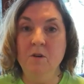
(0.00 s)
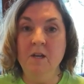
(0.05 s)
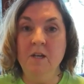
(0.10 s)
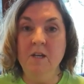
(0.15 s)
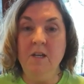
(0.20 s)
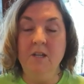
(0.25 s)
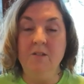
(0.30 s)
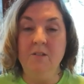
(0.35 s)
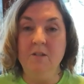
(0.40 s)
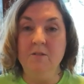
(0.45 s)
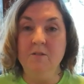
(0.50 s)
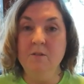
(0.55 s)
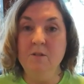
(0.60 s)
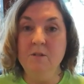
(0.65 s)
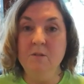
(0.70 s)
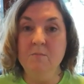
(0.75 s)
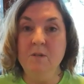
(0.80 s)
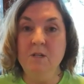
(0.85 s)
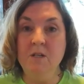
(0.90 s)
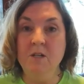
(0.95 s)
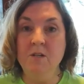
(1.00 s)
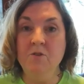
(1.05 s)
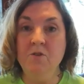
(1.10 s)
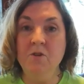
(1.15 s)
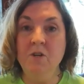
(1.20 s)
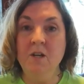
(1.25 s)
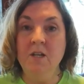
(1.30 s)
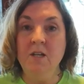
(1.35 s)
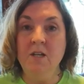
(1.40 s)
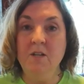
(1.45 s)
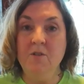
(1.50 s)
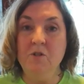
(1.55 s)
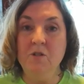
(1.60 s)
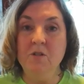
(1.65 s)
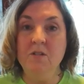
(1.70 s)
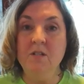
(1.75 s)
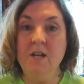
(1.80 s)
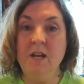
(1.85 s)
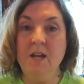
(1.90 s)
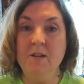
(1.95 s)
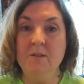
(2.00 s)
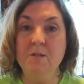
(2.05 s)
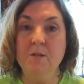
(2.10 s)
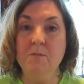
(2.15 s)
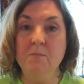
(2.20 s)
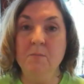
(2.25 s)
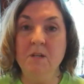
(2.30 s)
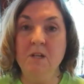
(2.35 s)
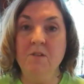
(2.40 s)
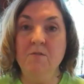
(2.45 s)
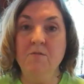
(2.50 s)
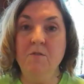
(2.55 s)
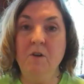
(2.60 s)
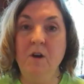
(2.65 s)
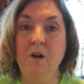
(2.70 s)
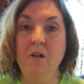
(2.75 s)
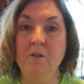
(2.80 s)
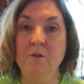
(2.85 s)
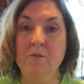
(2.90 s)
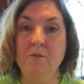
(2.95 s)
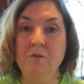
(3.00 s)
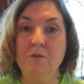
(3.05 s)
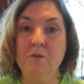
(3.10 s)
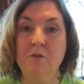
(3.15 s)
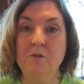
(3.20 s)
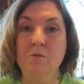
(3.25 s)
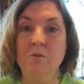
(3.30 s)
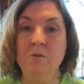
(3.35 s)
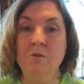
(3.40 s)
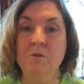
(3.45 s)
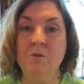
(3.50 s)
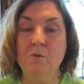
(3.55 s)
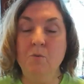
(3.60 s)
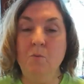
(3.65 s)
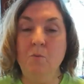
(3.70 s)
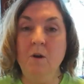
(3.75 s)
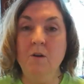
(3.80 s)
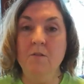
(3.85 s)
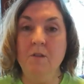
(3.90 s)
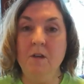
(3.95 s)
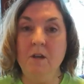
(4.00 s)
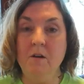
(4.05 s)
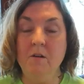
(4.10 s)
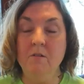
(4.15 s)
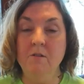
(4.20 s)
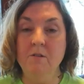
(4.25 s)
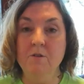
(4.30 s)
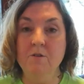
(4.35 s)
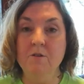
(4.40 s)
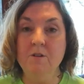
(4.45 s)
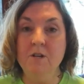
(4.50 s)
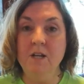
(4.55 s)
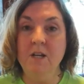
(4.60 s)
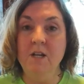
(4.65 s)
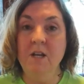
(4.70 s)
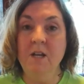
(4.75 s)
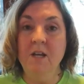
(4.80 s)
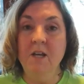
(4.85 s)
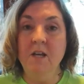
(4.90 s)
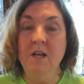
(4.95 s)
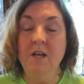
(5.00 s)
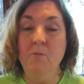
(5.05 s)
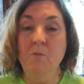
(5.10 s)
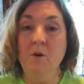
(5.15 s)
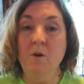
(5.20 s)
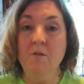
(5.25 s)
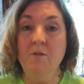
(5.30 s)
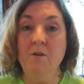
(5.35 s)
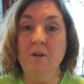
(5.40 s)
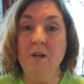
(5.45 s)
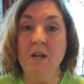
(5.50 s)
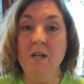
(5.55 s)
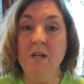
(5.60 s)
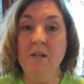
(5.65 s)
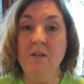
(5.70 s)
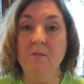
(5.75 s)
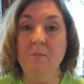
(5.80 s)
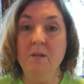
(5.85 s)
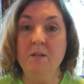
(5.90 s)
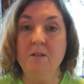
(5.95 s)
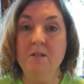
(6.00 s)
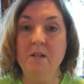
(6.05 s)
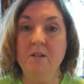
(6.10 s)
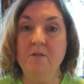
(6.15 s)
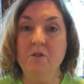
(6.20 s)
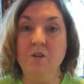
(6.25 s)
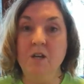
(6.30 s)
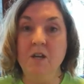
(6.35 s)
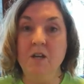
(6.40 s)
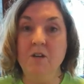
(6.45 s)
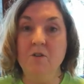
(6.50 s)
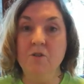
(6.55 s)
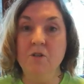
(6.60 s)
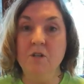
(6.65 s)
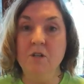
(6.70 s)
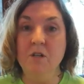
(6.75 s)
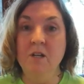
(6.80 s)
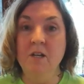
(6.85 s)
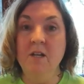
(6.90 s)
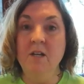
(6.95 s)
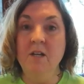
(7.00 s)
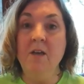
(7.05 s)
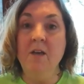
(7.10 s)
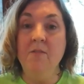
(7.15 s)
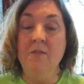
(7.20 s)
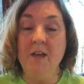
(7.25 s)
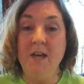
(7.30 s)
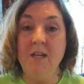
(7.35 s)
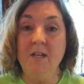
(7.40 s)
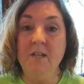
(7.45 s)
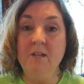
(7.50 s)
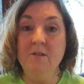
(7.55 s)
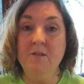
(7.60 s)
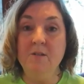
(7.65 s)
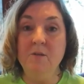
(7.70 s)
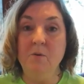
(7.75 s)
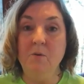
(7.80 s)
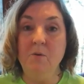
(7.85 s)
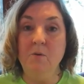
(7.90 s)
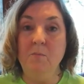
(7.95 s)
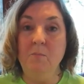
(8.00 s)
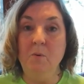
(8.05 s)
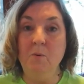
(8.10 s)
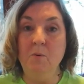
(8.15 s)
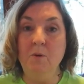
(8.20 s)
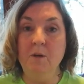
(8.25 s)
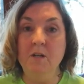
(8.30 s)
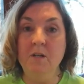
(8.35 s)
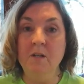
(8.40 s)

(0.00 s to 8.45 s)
It doesn't diminish. It just has the money follow the students to where they are learning and where they're getting the best education. And that is the whole point.